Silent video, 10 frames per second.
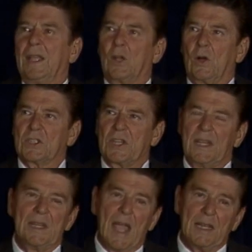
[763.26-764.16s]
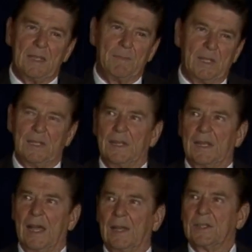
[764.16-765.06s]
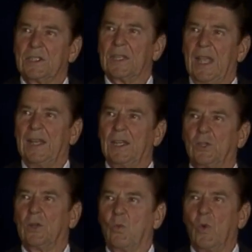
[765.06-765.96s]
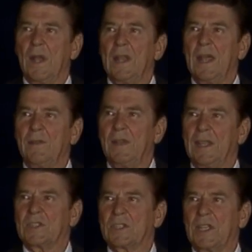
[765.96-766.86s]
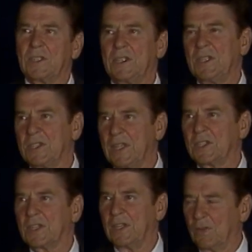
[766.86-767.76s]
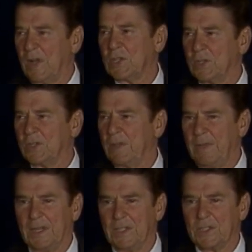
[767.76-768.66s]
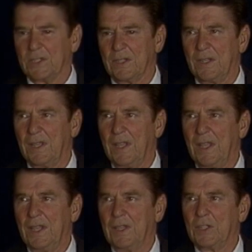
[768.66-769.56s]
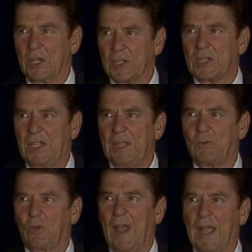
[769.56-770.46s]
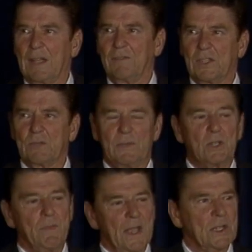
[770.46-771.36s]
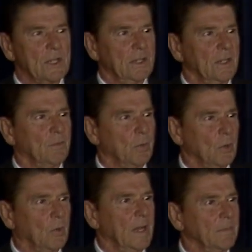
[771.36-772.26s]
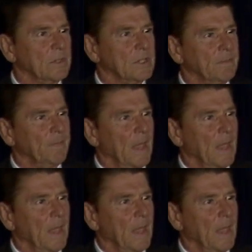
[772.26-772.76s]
costing $90 billion, and it took 166 congressional committees just to keep track of this mishmash of programs,